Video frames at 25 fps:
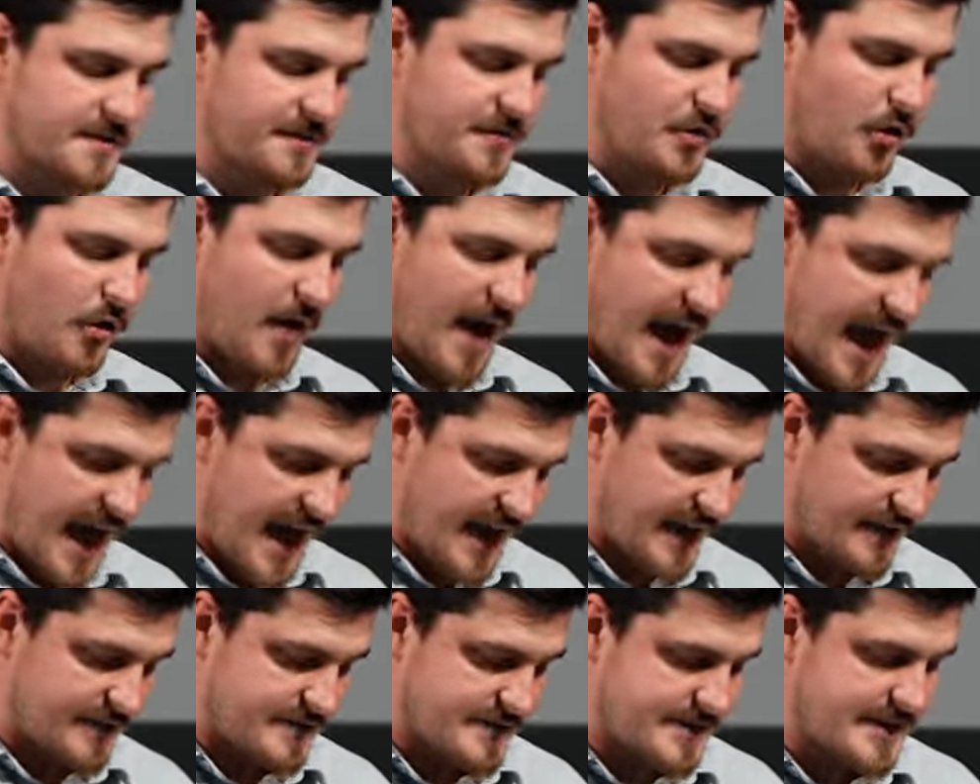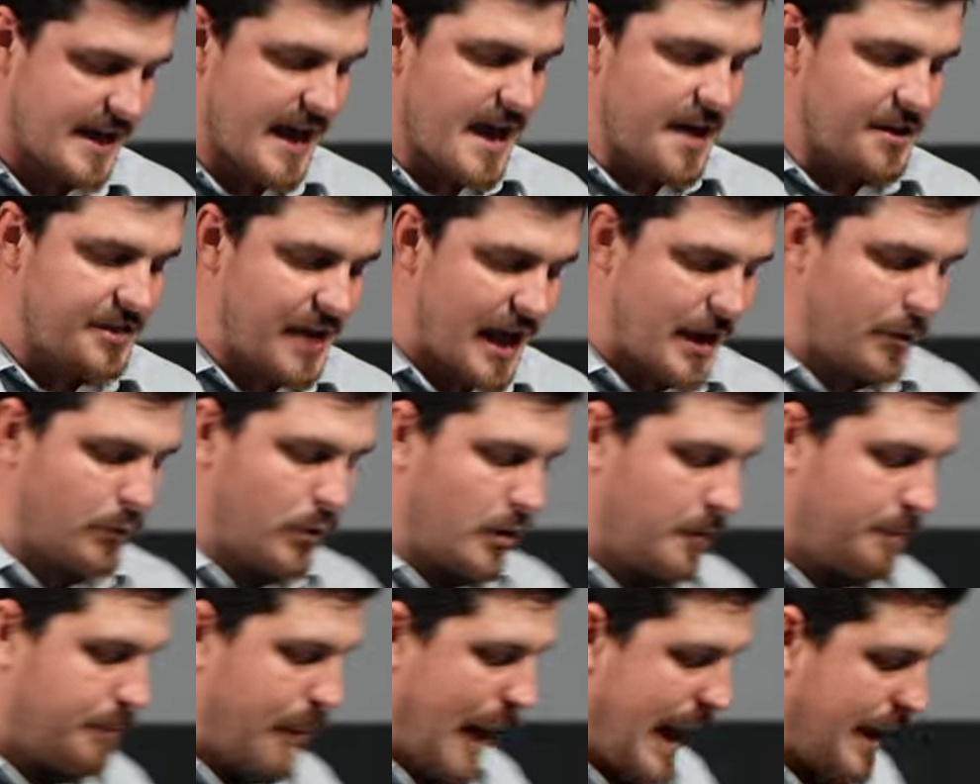hands. They will
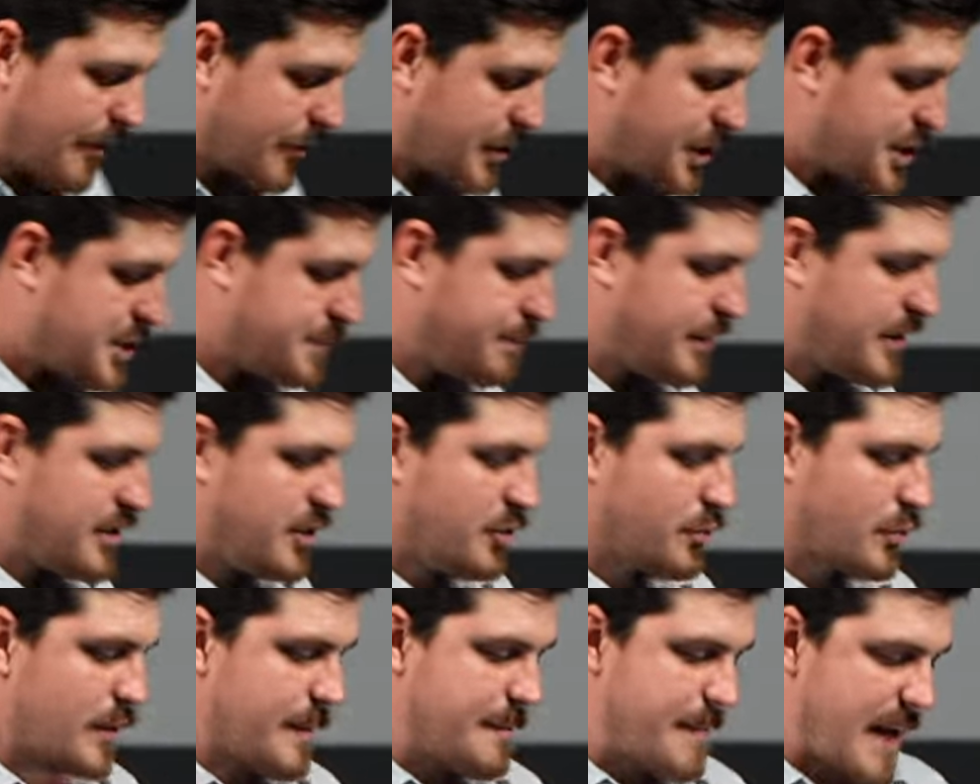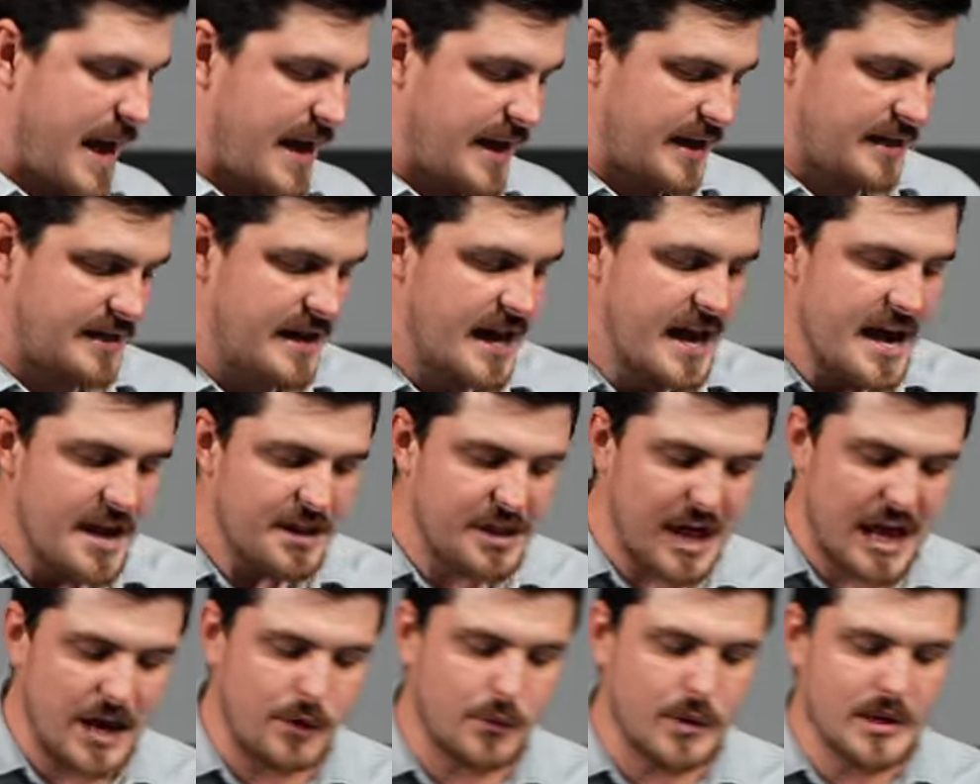perish, but you remain. They
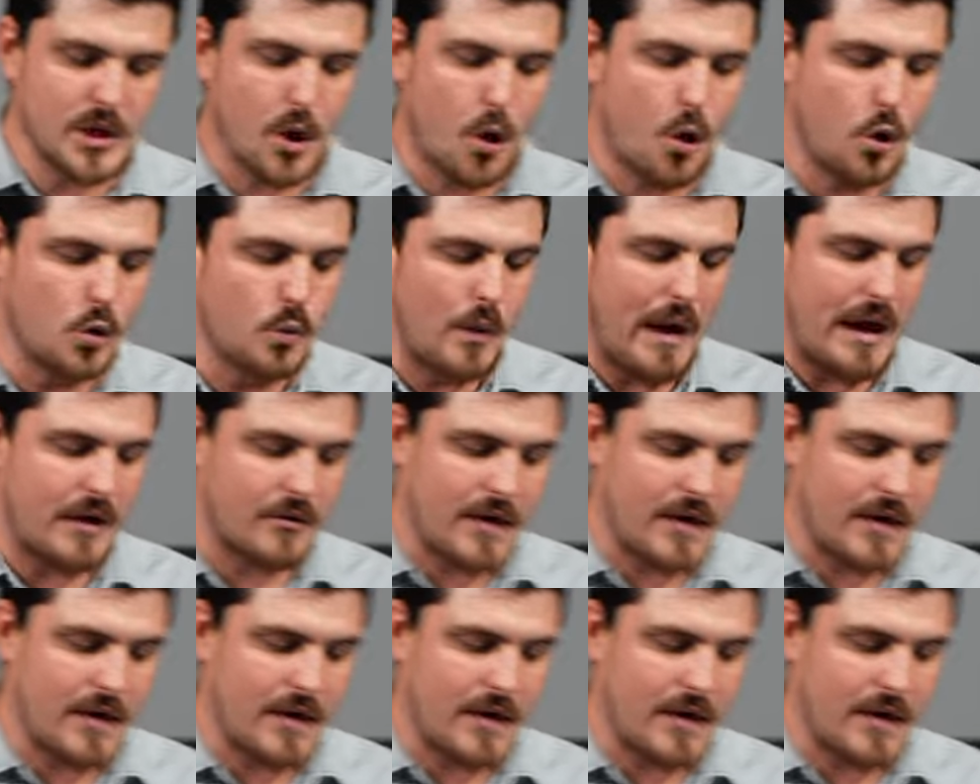will all wear out